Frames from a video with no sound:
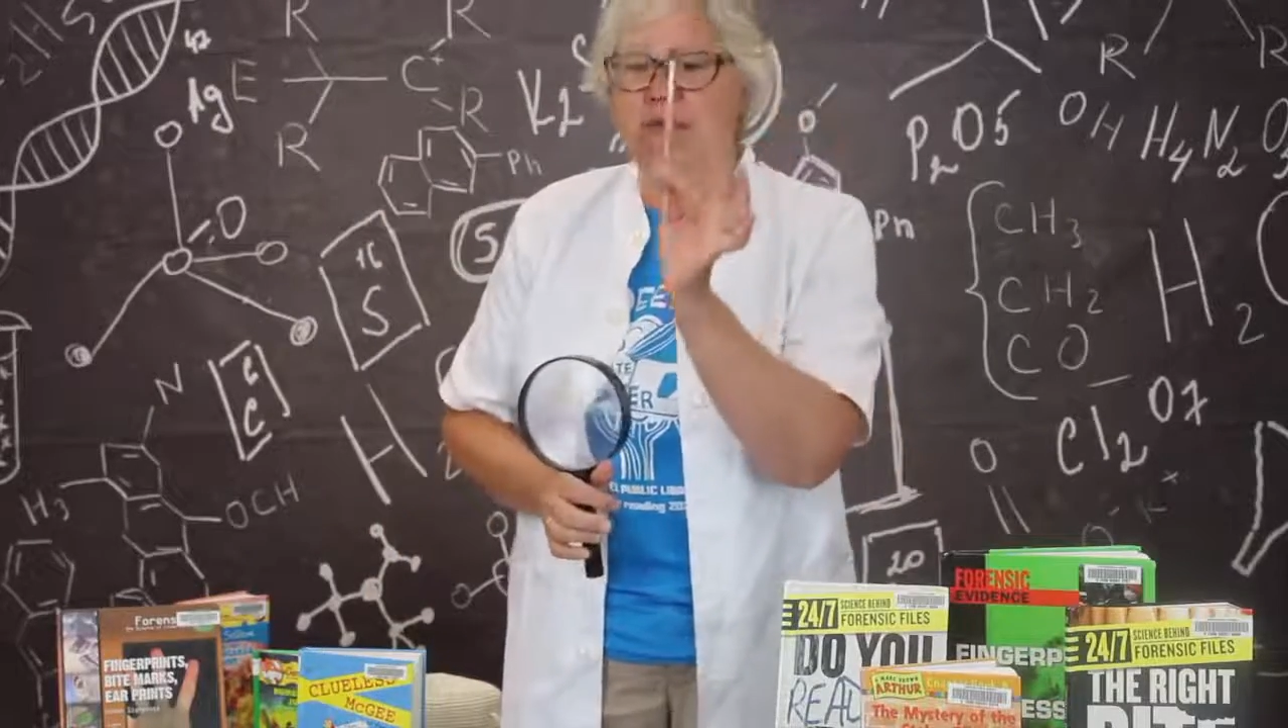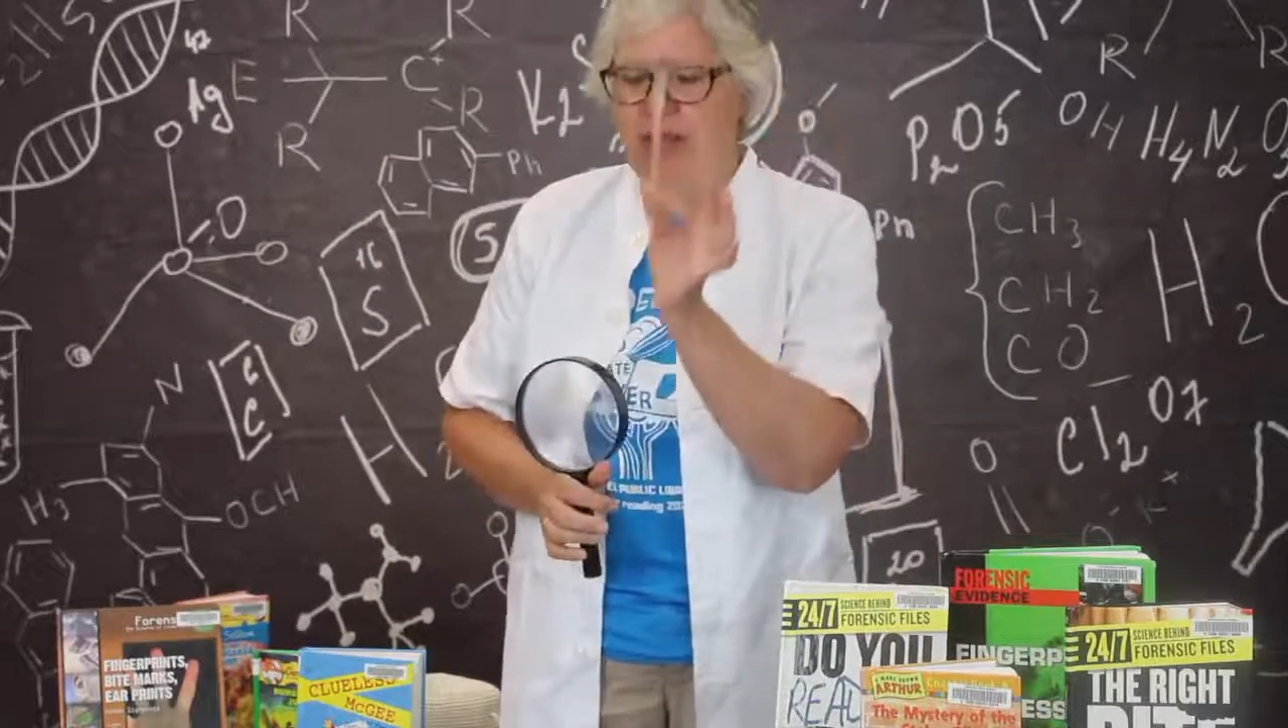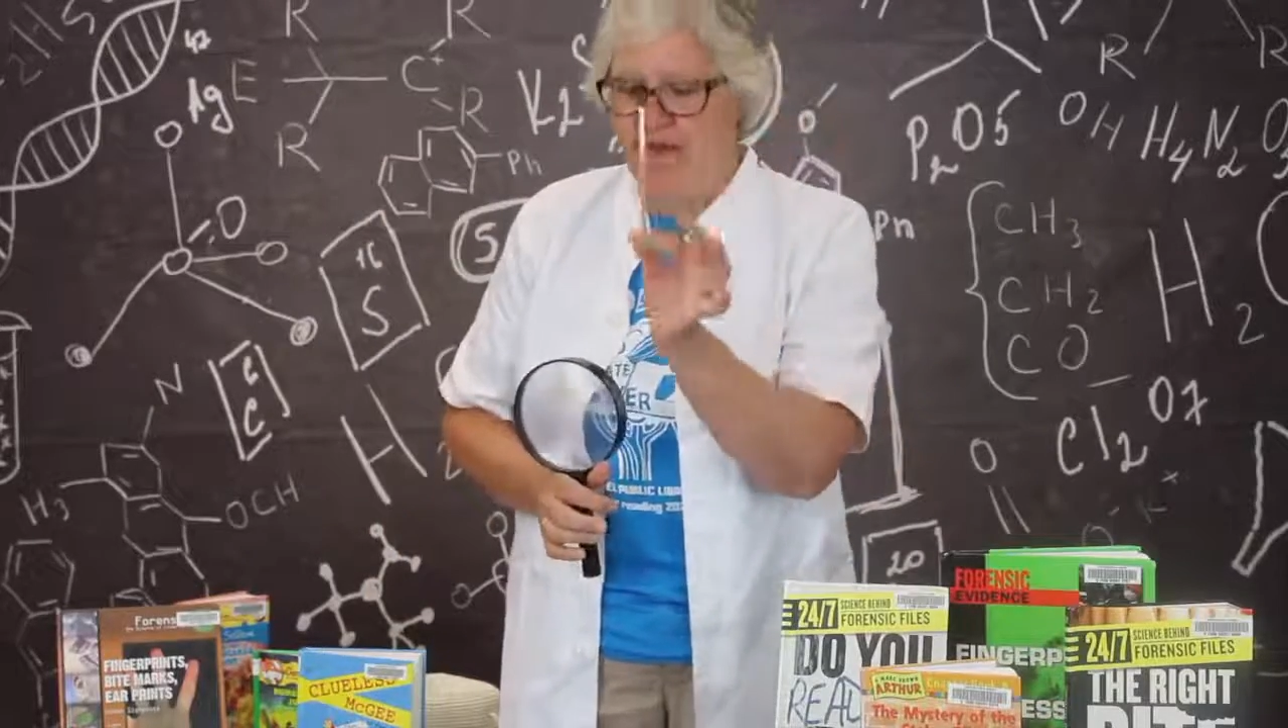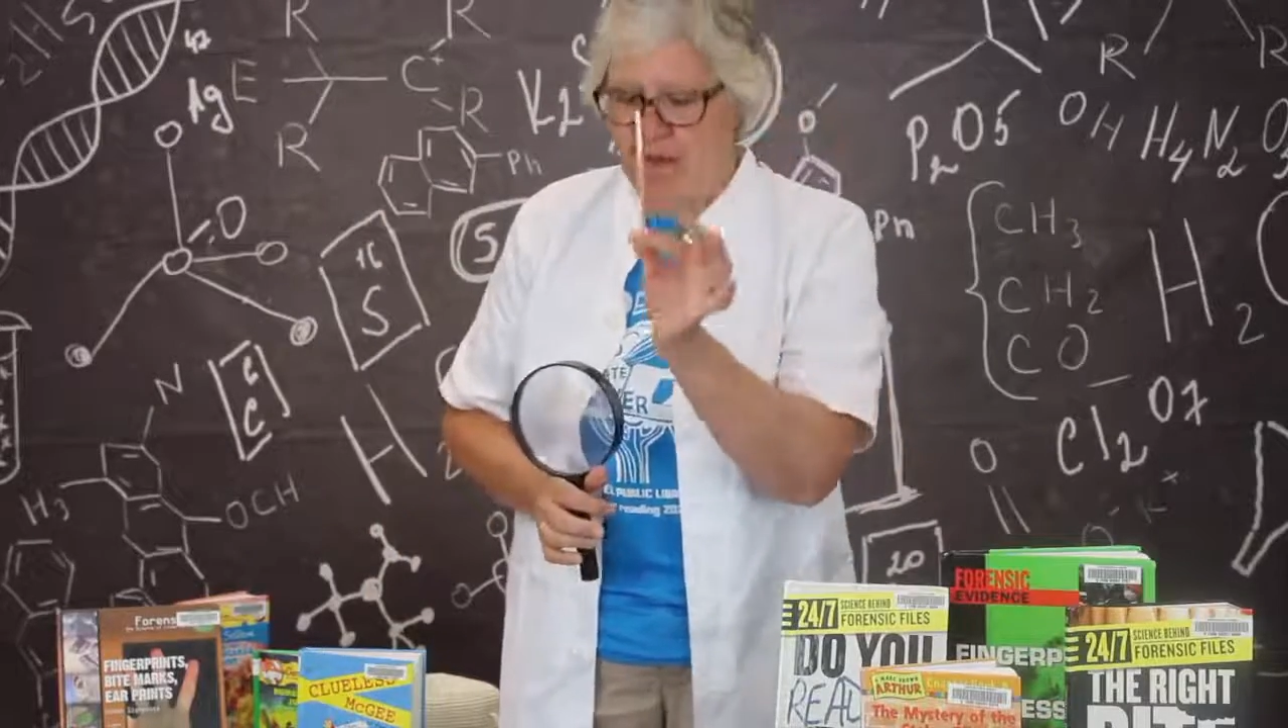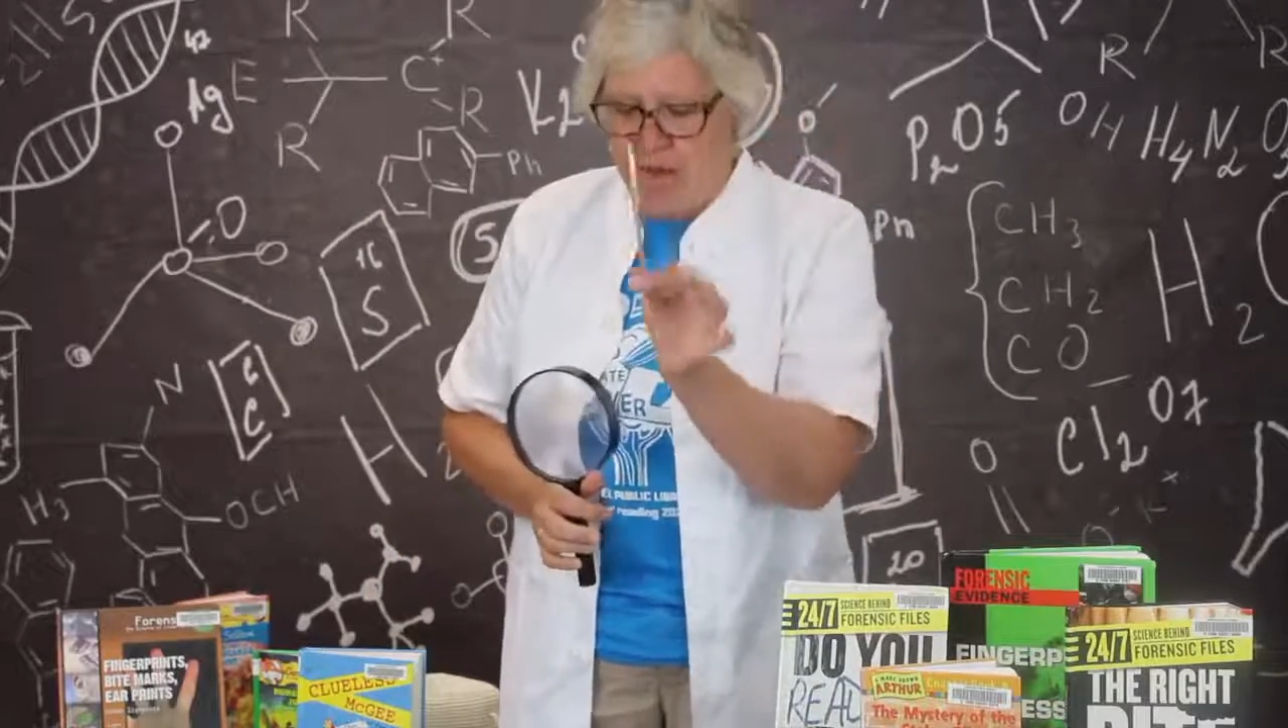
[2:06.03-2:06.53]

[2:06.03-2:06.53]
we'll have a